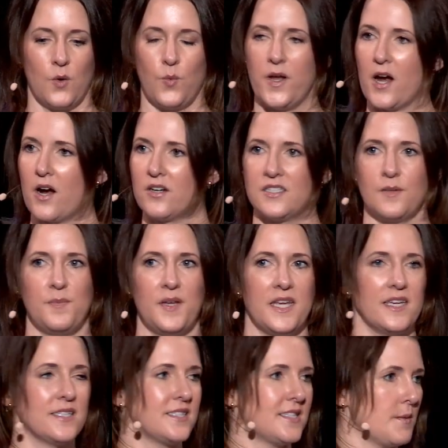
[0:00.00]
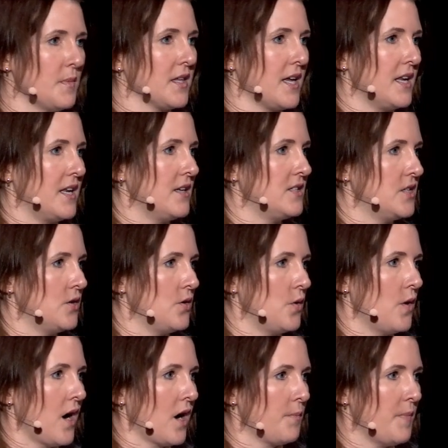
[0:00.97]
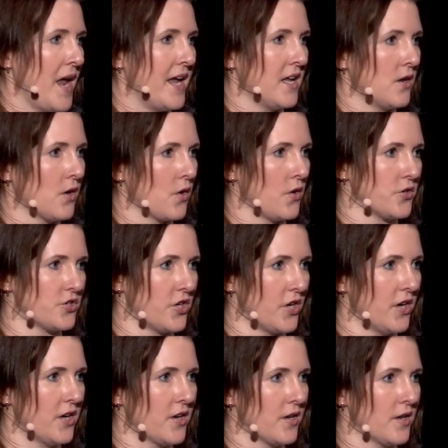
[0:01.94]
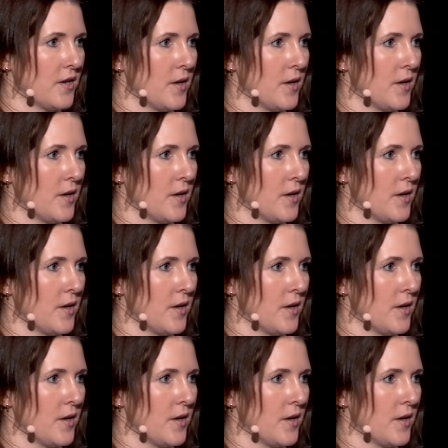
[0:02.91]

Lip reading: We aren't to be assimilated to our pagan culture,